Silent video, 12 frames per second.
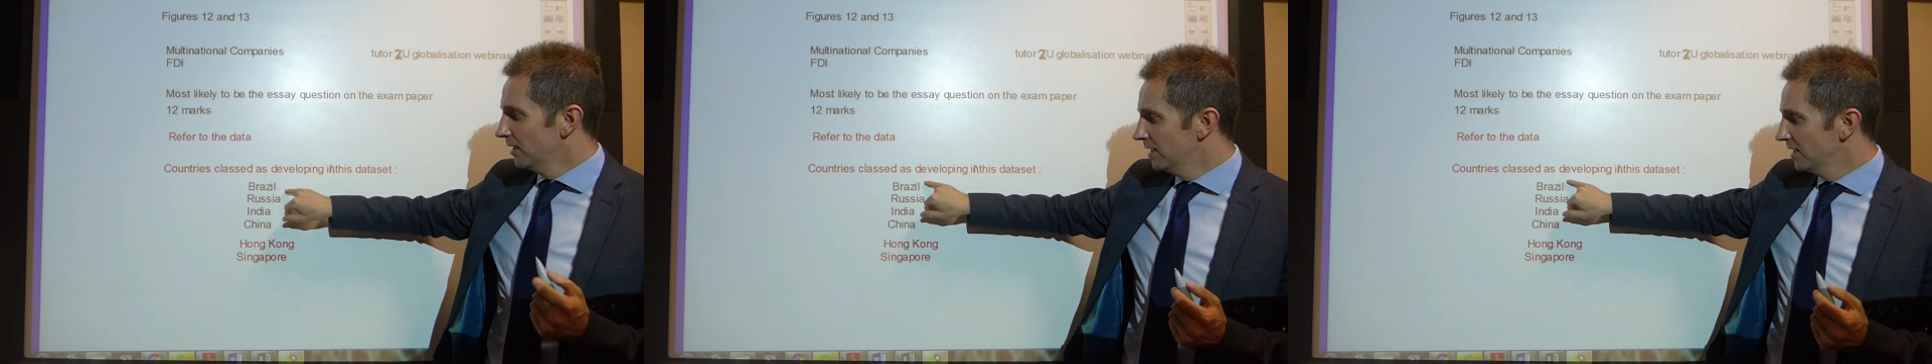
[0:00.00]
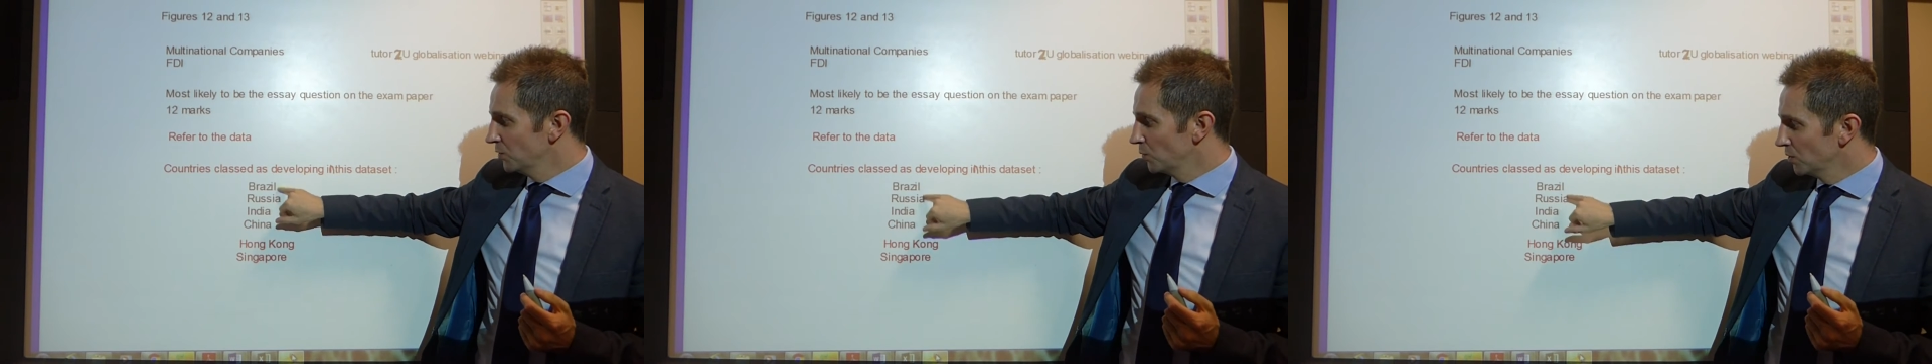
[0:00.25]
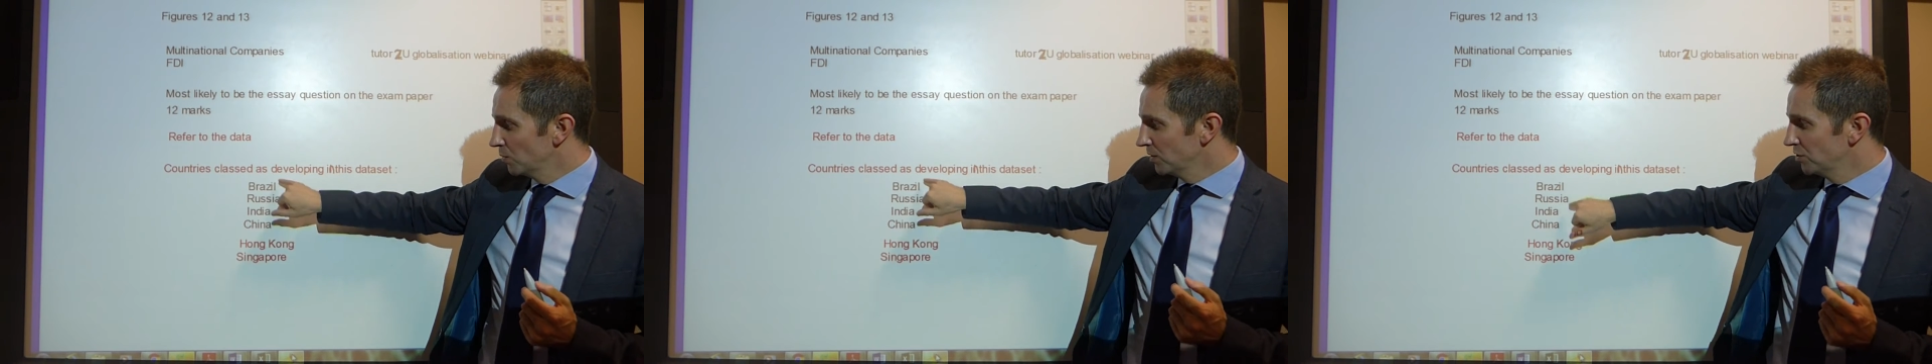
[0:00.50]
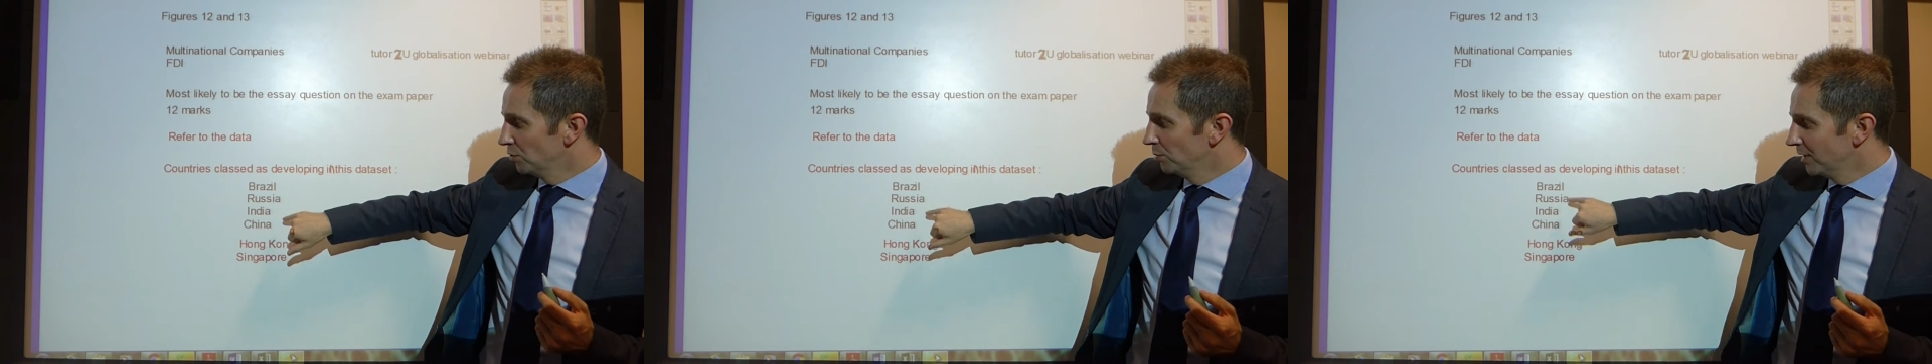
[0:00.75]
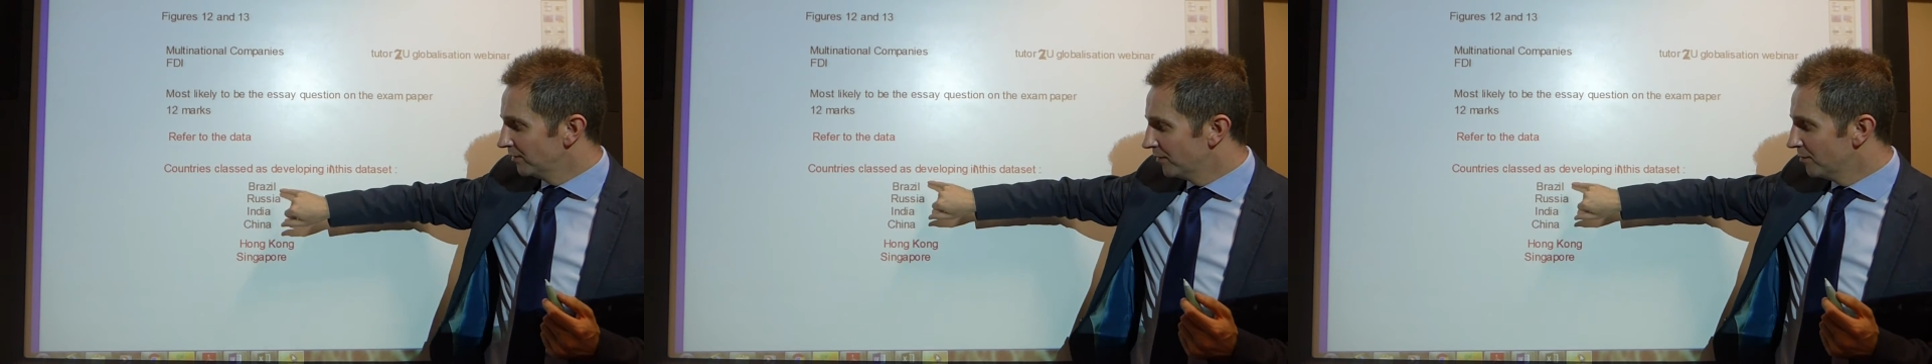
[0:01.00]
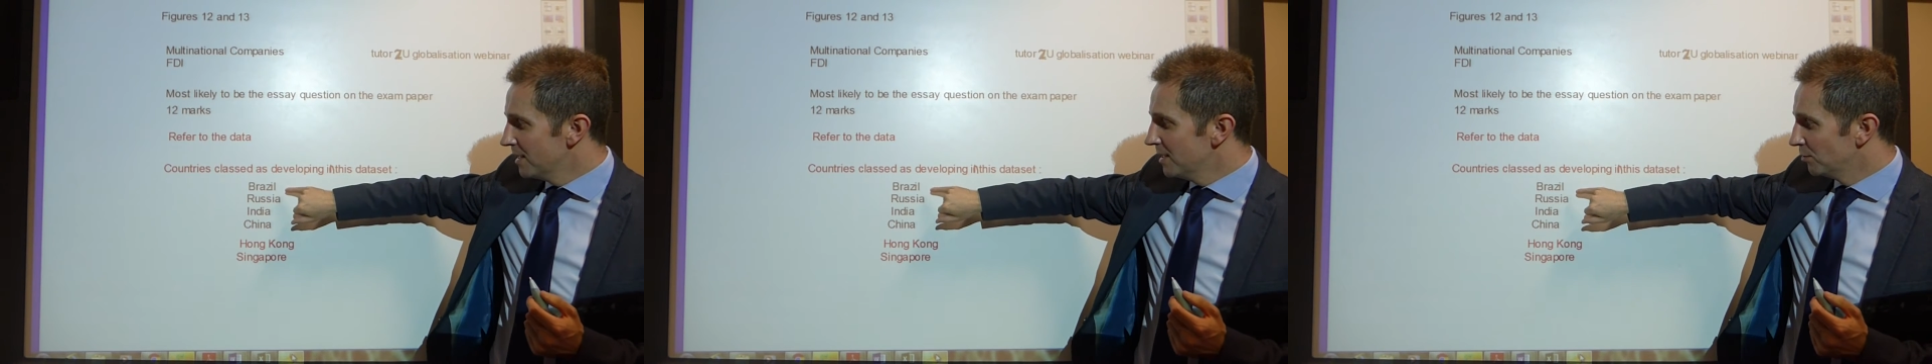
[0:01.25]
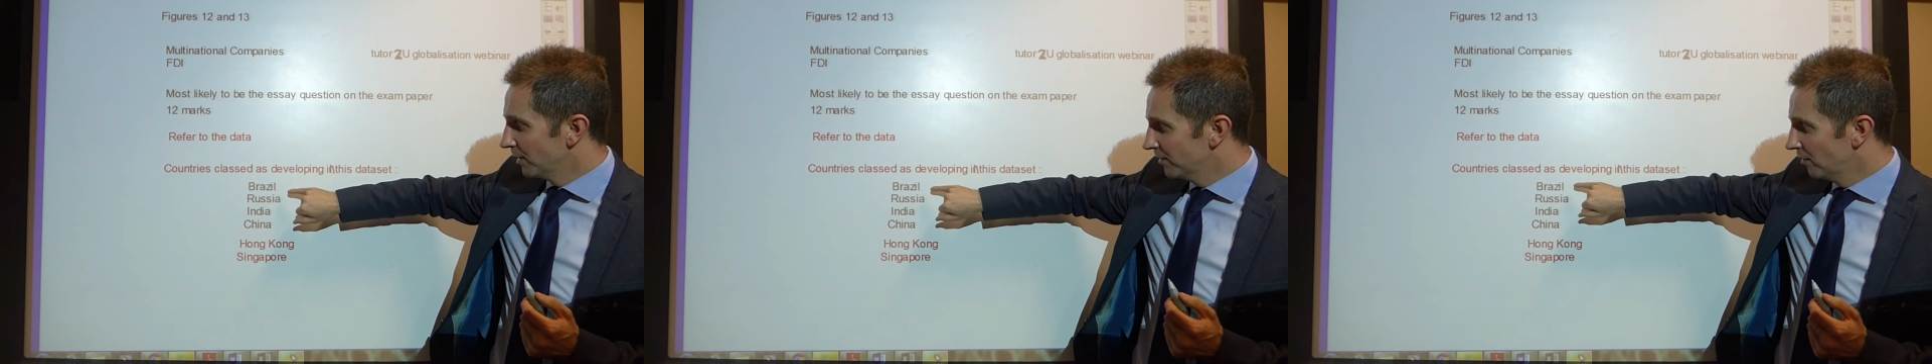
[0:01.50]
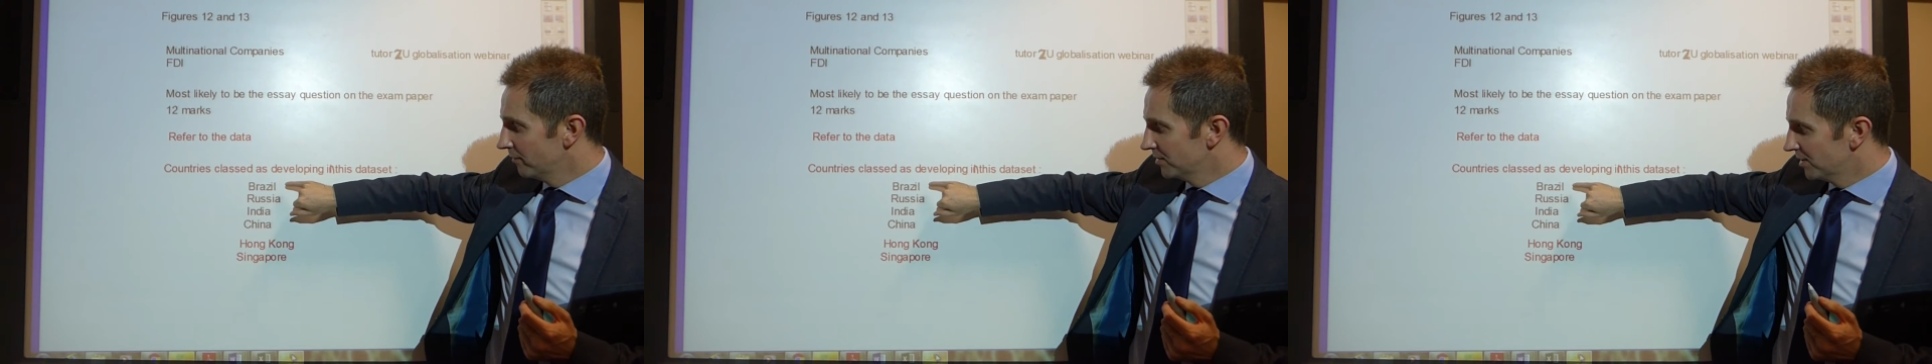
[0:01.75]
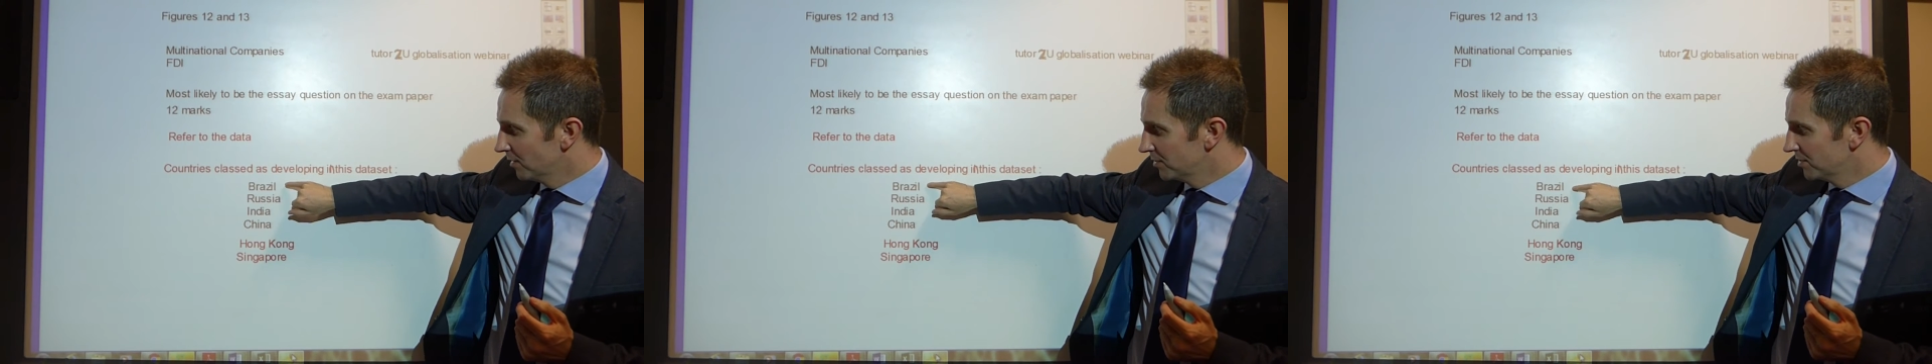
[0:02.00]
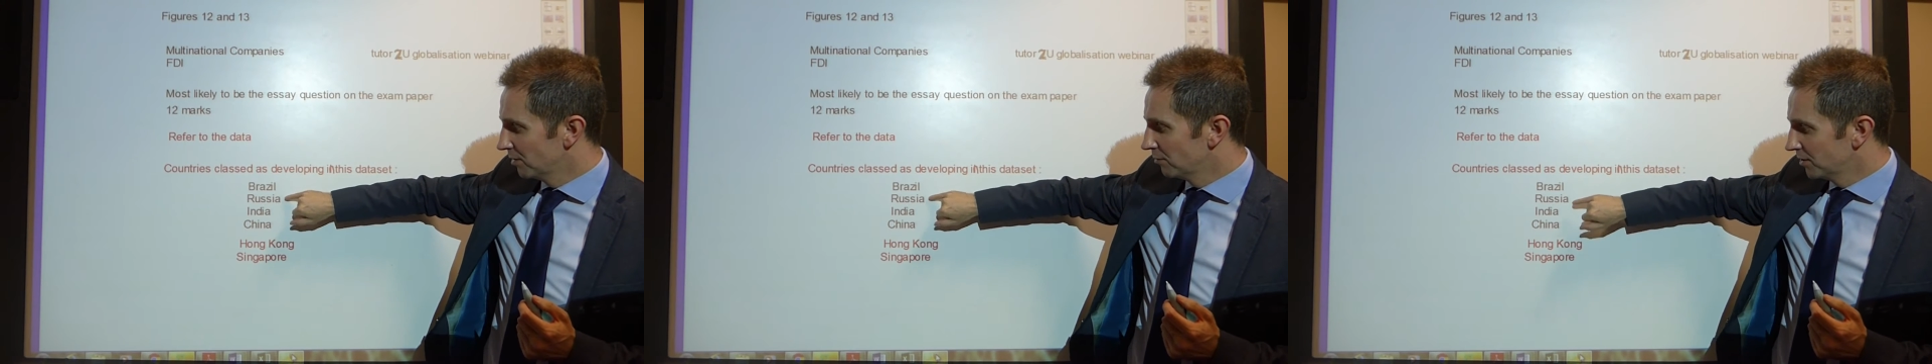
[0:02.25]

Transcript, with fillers: these ones which you'll be familiar with, obviously, Brazil,